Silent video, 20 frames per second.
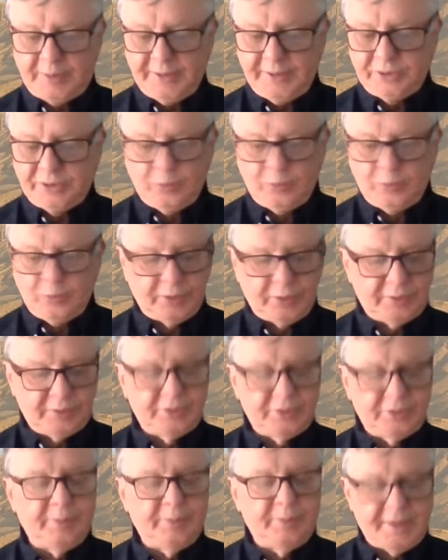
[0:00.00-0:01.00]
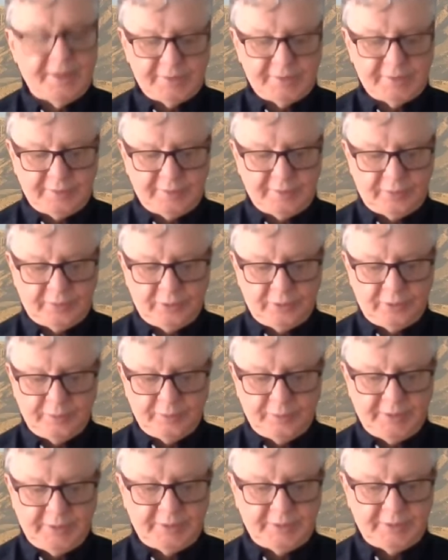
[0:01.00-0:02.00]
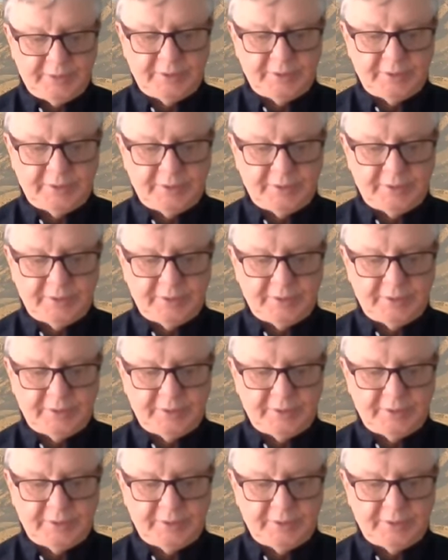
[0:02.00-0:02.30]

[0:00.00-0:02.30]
to work to the best of our own ability.